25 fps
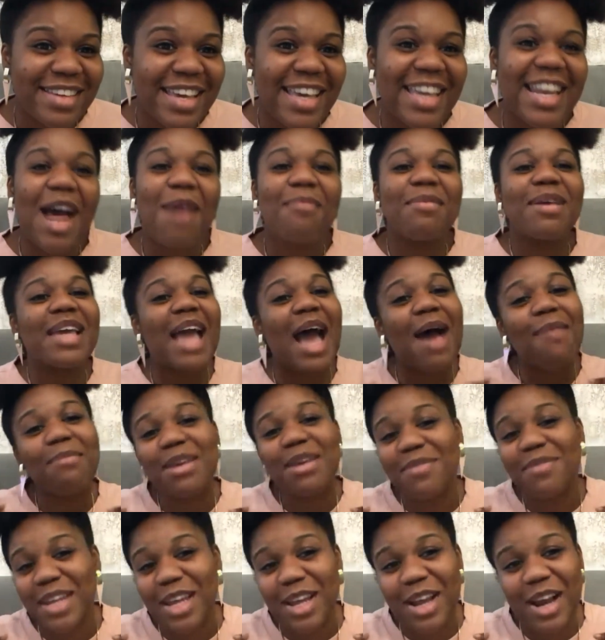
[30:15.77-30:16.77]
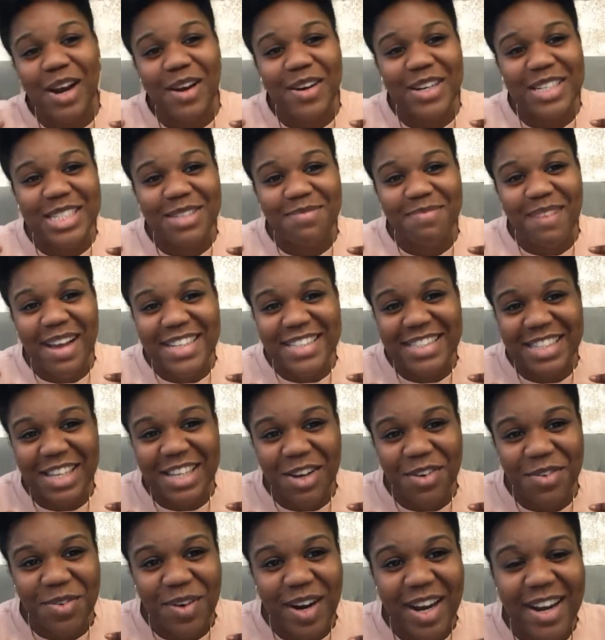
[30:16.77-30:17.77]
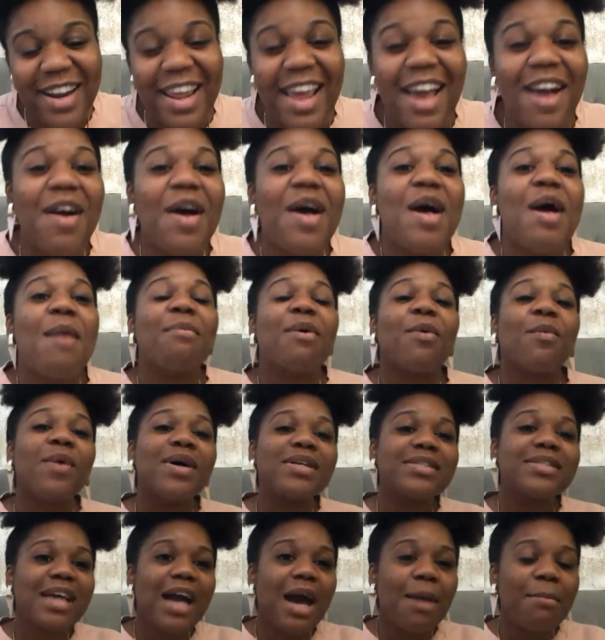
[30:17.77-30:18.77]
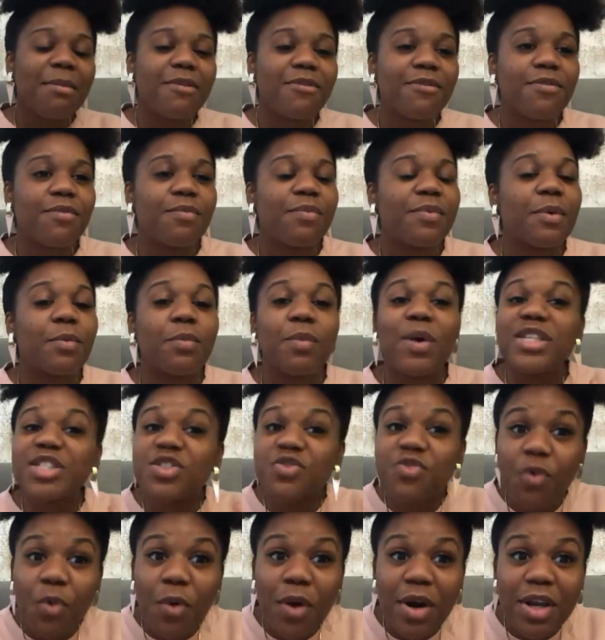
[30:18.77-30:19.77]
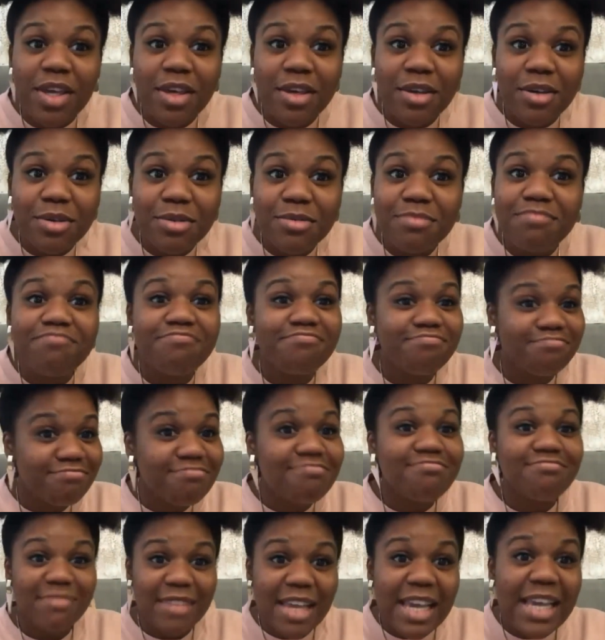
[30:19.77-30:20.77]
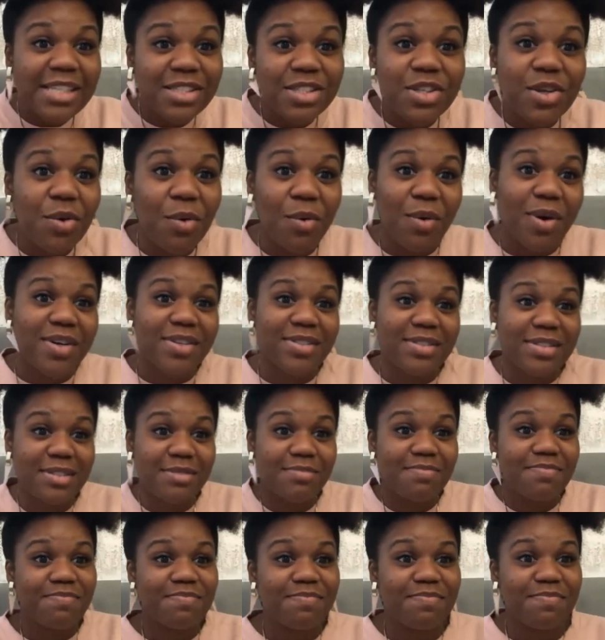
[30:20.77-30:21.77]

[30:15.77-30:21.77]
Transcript: And I'm I'm even encouraging myself right now. But what's coming but what's for you, it's yours.